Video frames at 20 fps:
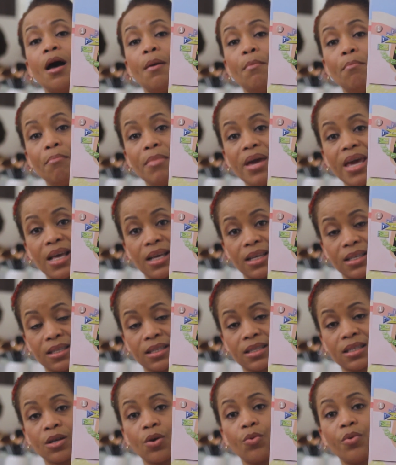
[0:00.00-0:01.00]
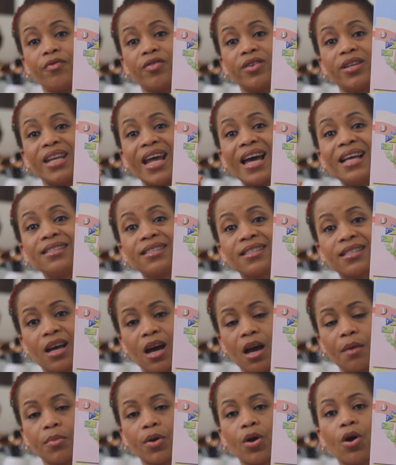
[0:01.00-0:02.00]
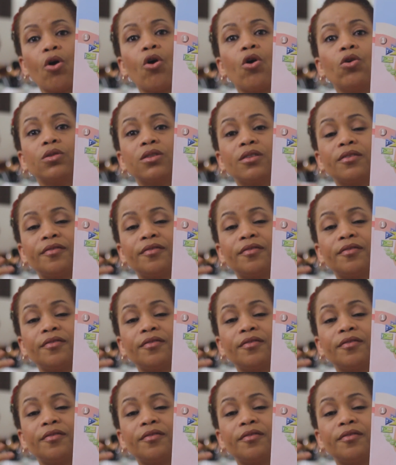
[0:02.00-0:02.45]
mix with an enzyme called